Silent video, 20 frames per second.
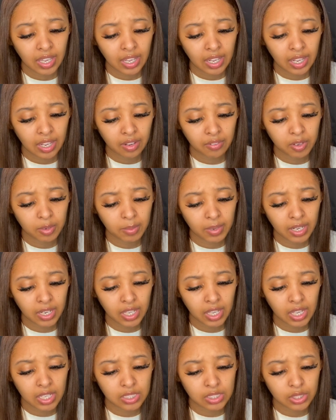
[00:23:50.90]
Everybody
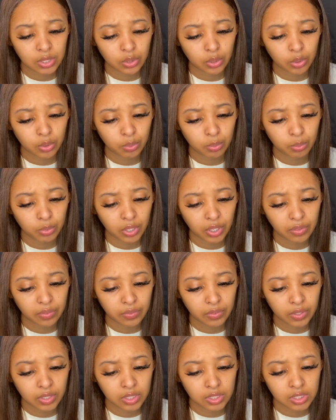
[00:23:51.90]
has their own
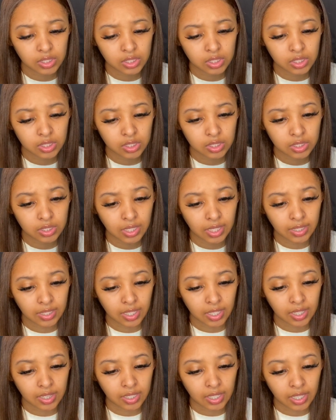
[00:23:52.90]
preference that
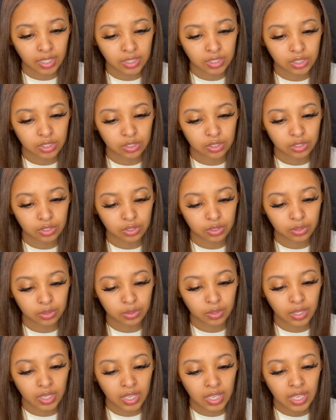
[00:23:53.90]
they like to
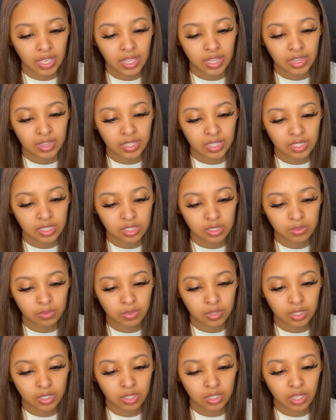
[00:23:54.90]
do. This
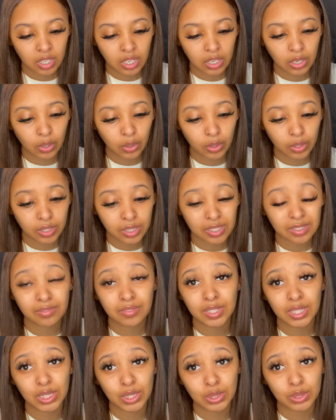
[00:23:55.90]
one and all these
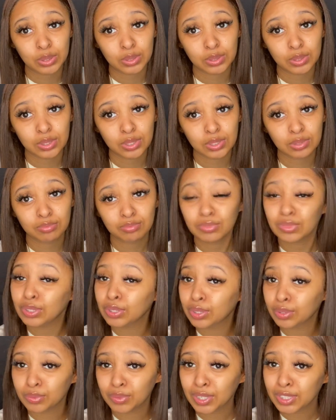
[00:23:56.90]
videos you
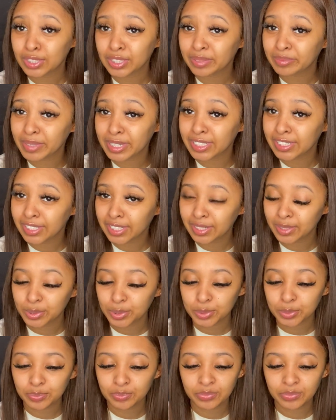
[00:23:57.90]
can watch on my channel.